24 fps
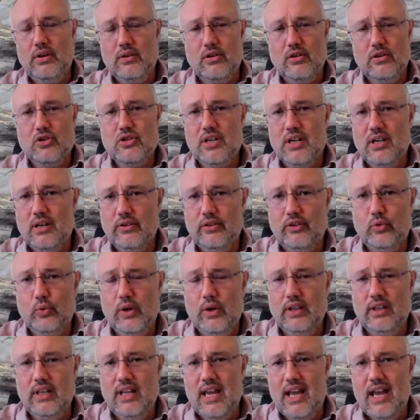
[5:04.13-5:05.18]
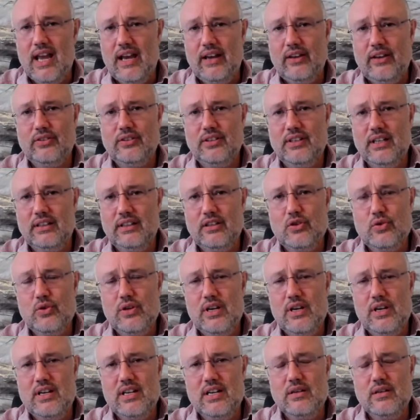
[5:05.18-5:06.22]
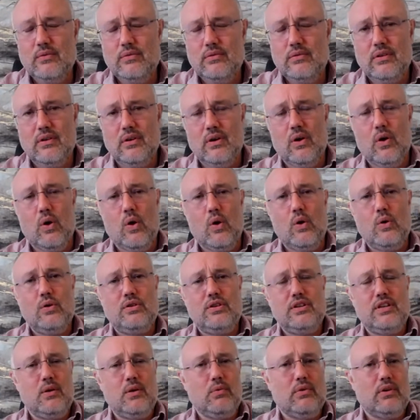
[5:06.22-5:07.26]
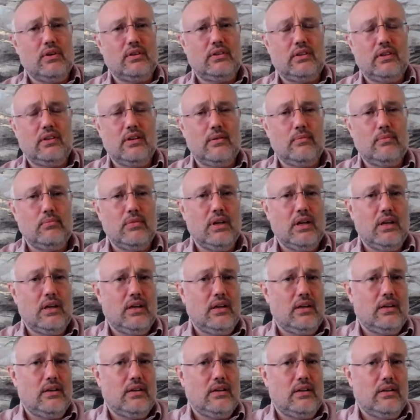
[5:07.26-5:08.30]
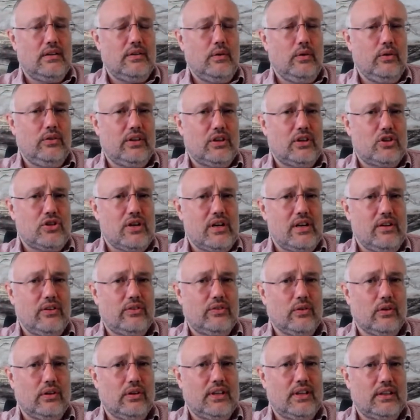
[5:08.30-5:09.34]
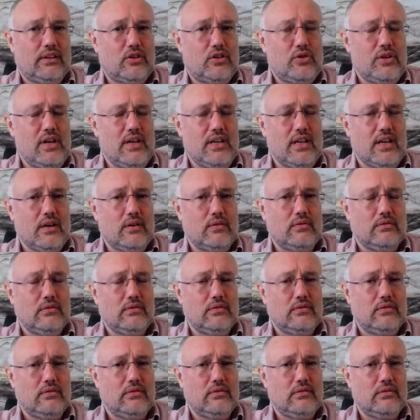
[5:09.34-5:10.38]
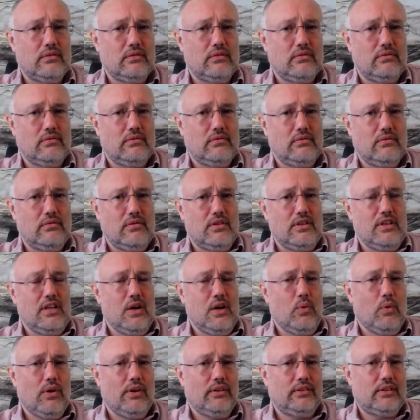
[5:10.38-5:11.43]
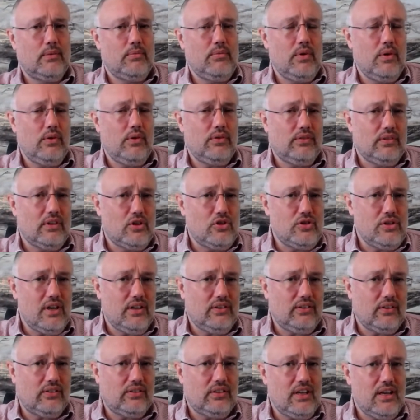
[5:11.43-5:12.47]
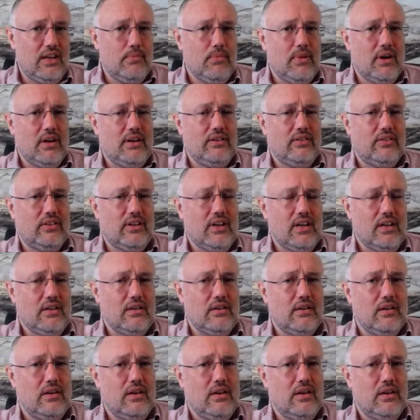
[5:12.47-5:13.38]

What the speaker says: your child swinging the axe to cut the tree down, or do you want them using a chainsaw to cut the tree down? Do you want them using the GCSE mindset,